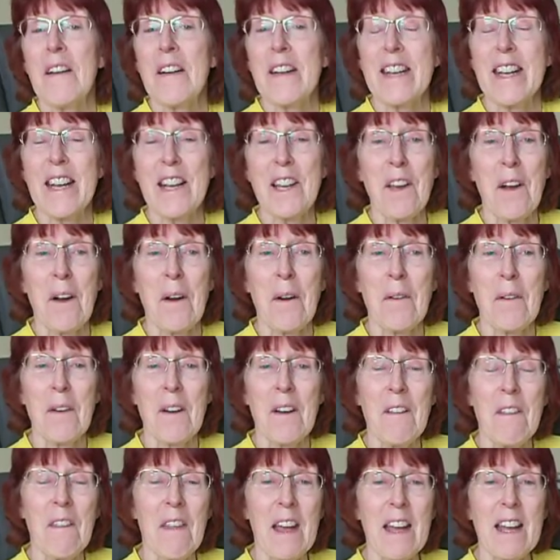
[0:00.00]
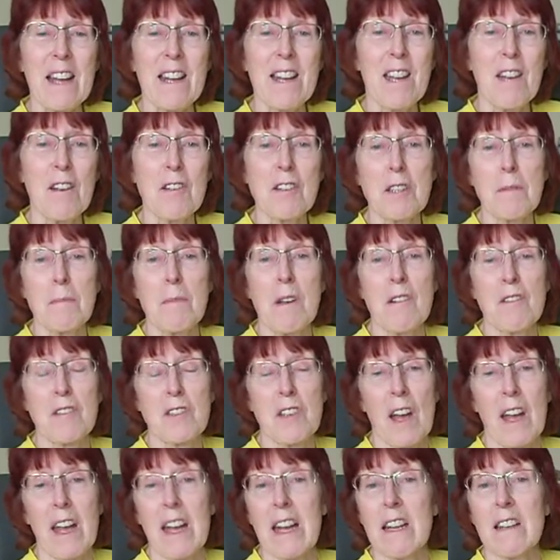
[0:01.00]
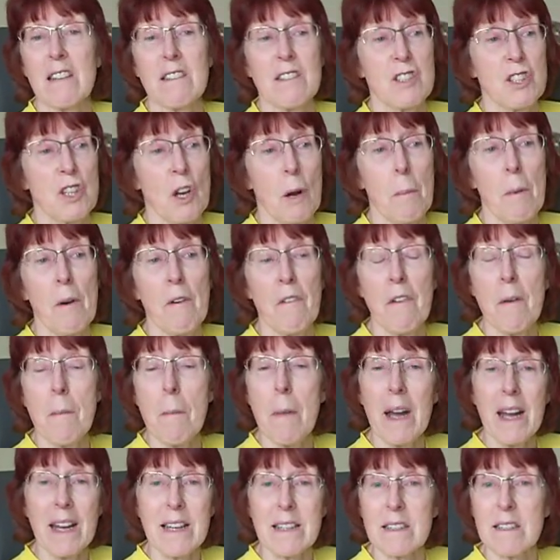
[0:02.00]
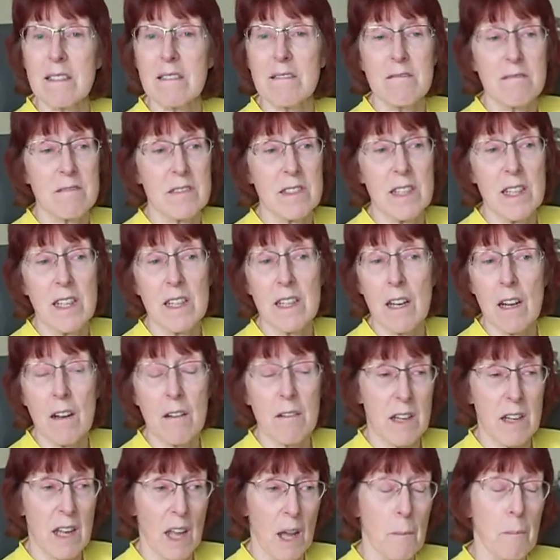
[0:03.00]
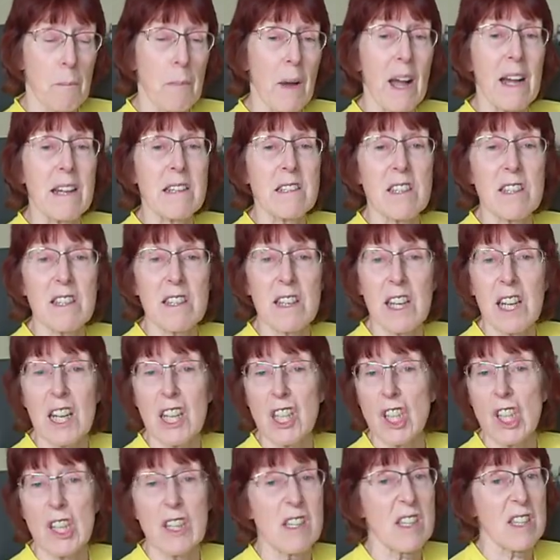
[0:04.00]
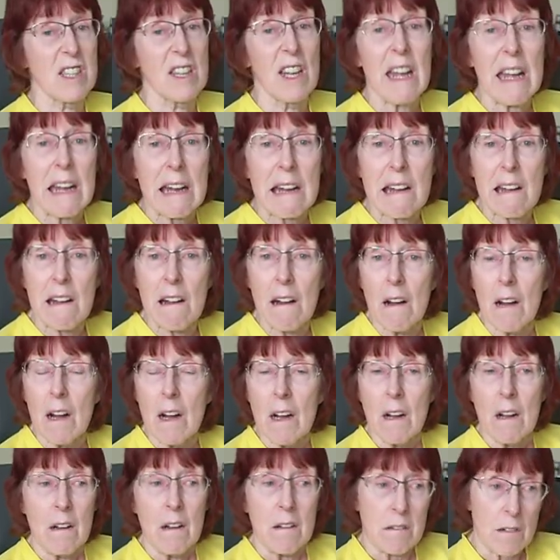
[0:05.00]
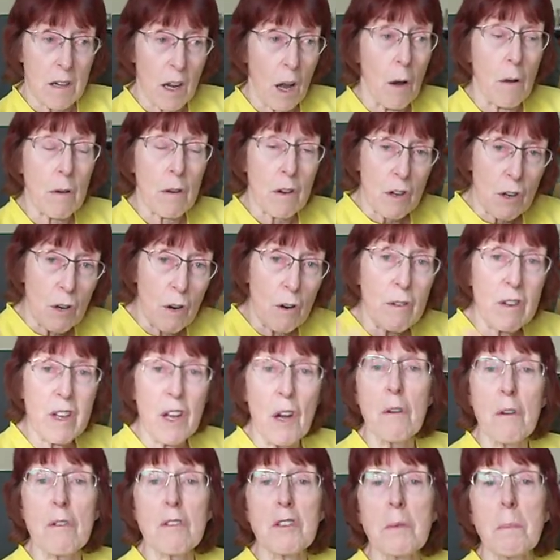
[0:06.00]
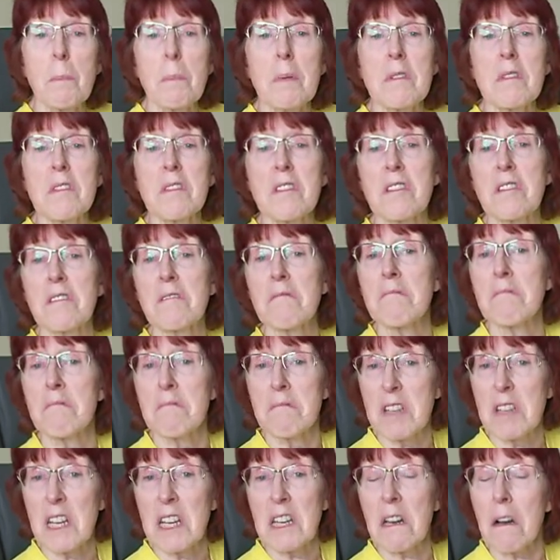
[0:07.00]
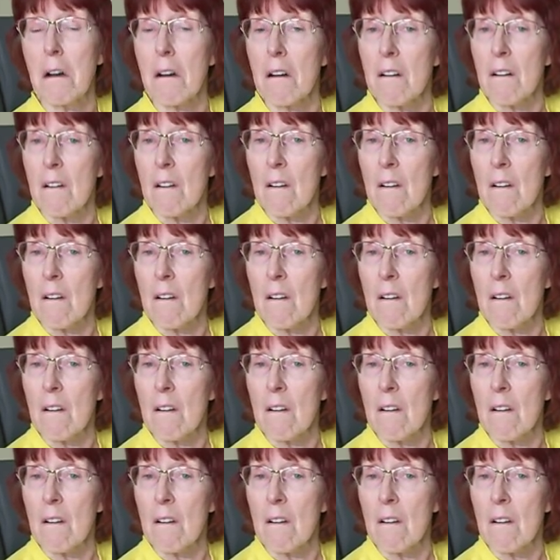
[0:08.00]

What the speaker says: you know, and they accused me of taking the job off a man. You know, get back to the kitchen sink, go and cook your husband's dinner.